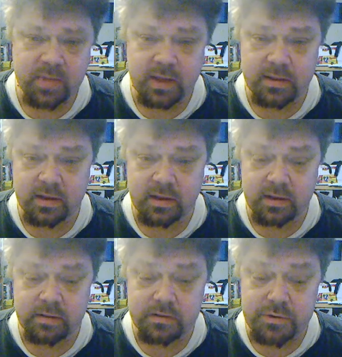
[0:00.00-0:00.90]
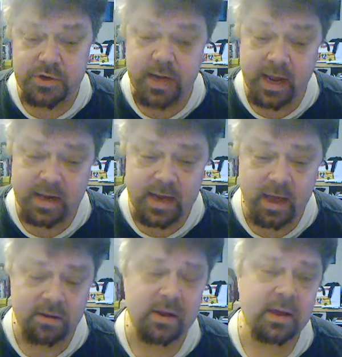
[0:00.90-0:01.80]
the conclusion
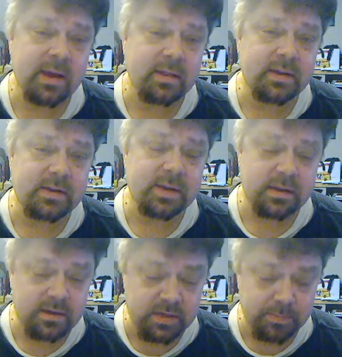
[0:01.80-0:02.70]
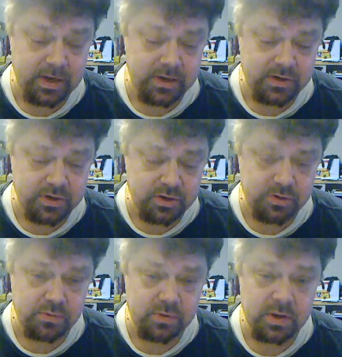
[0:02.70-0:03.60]
handout that's in the Speech
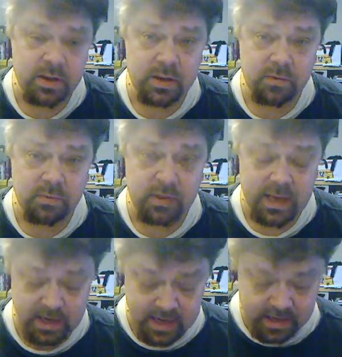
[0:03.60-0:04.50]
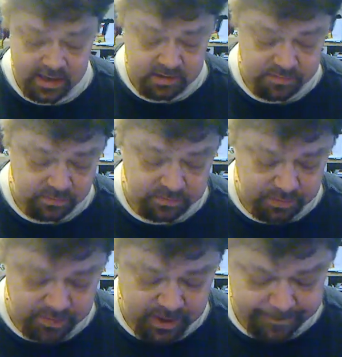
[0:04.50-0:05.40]
2 related handouts
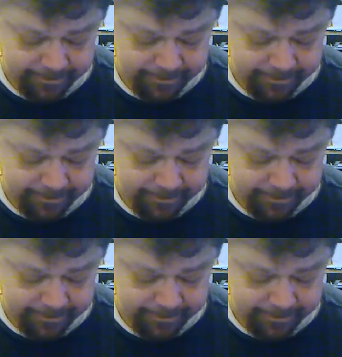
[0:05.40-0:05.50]
folder, okay?